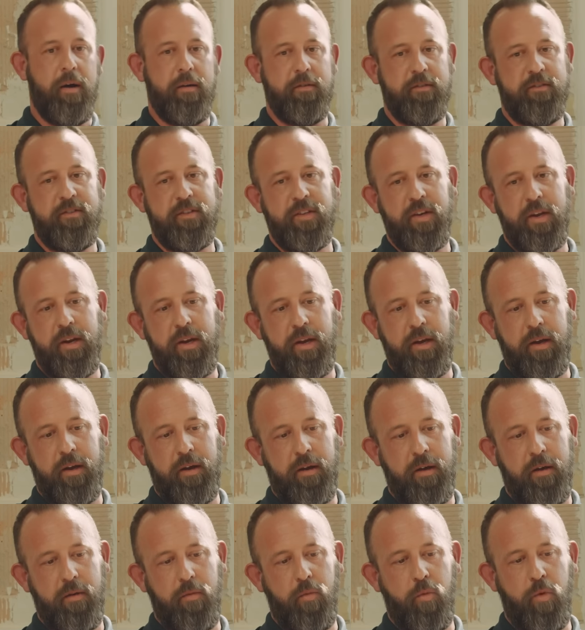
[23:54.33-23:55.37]

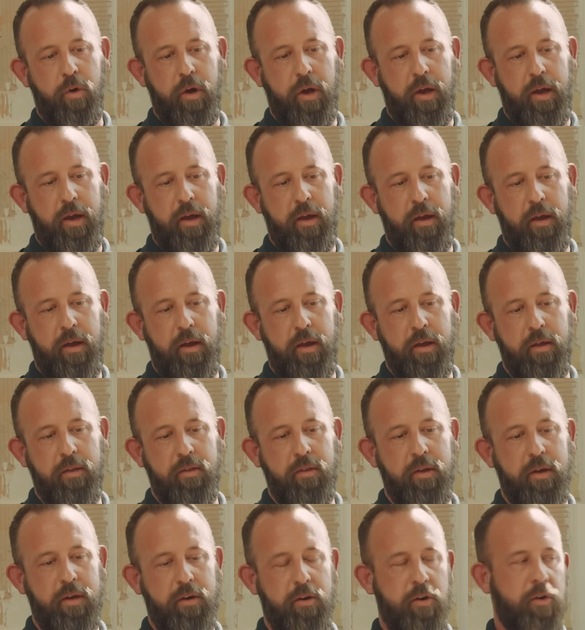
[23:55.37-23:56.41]
sitting in
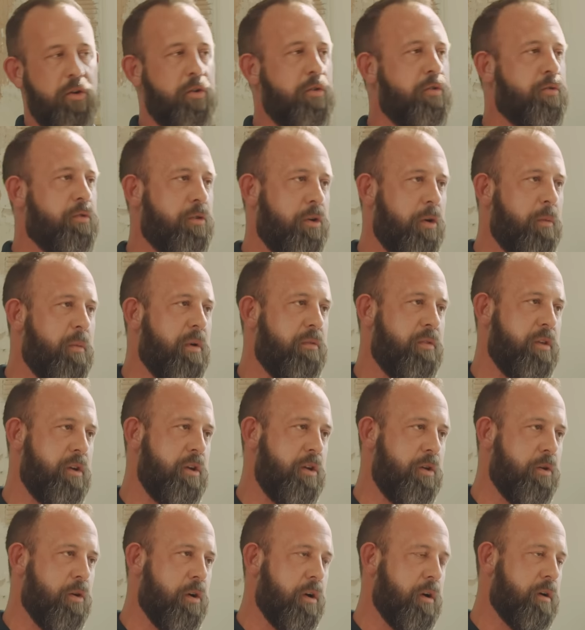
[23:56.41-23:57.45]
the newsroom of the New
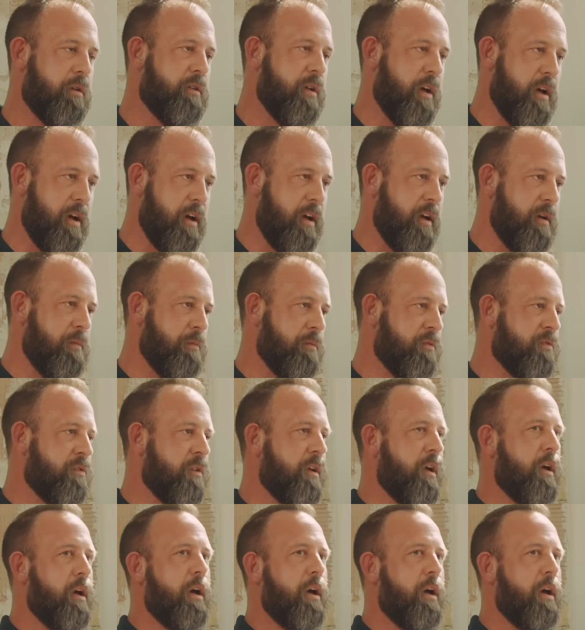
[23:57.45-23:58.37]
York Times,